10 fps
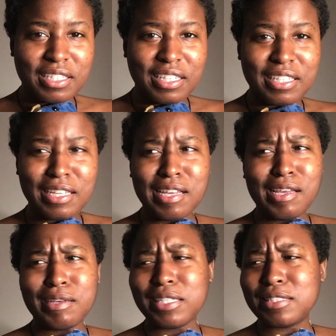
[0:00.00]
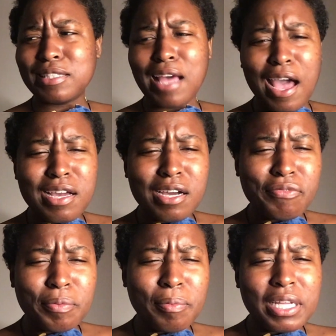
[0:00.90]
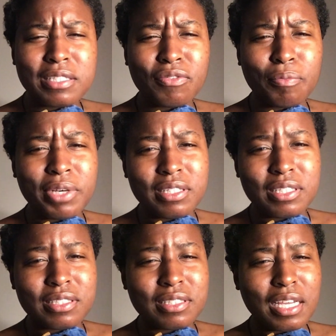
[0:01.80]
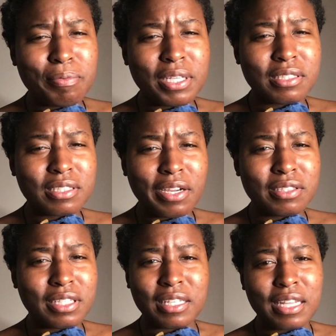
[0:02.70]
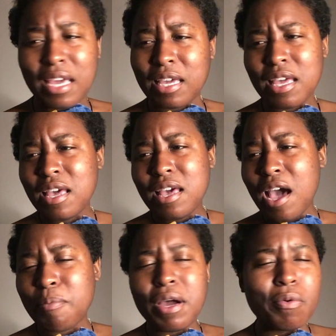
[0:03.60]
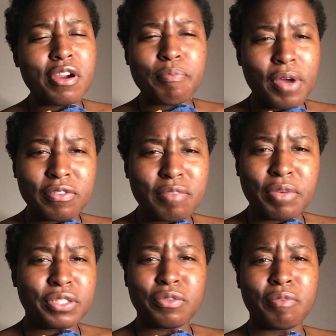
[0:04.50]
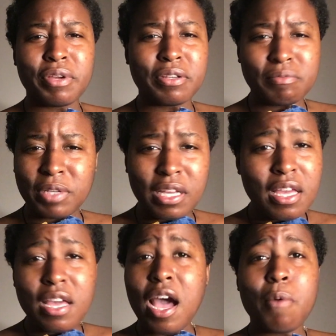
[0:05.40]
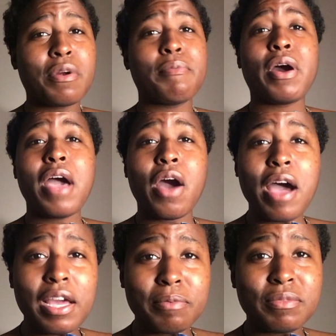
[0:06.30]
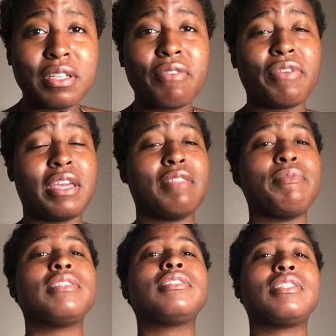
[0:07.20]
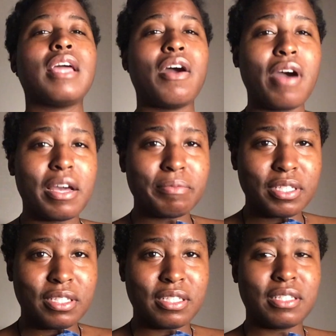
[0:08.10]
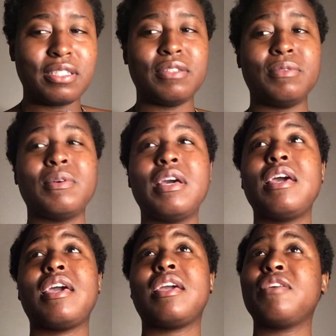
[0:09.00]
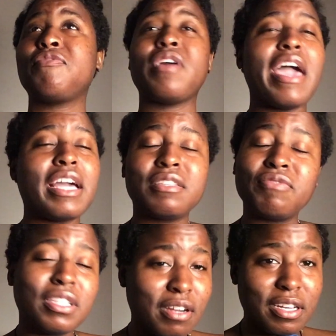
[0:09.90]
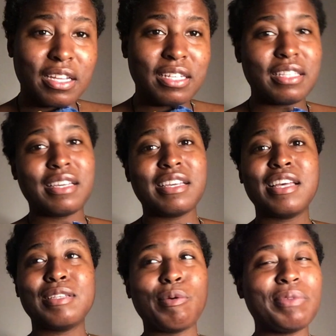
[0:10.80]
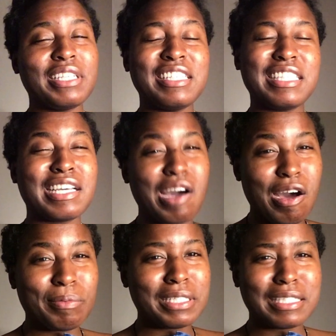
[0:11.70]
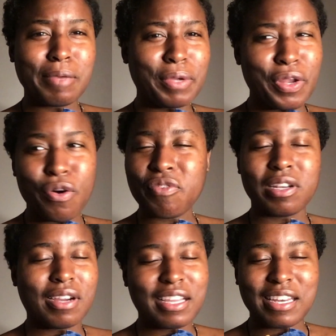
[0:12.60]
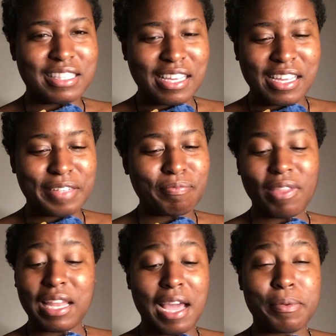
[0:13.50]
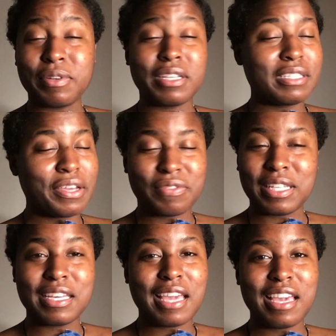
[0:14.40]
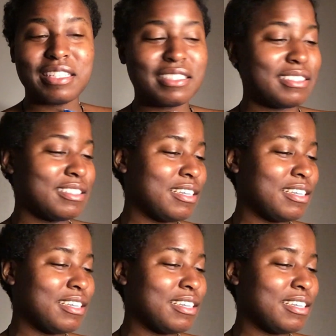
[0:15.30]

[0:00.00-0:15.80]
in, because I come from a place of abundance, not a place of scarcity and lack. I'm not worried about if somebody's doing better than me. I'm worried about how I'm conveying the message and how I'm teaching it to you, and if you're actively learning anything. So please, in the comments, let me know if you're learning anything, and I'm going to definitely engage.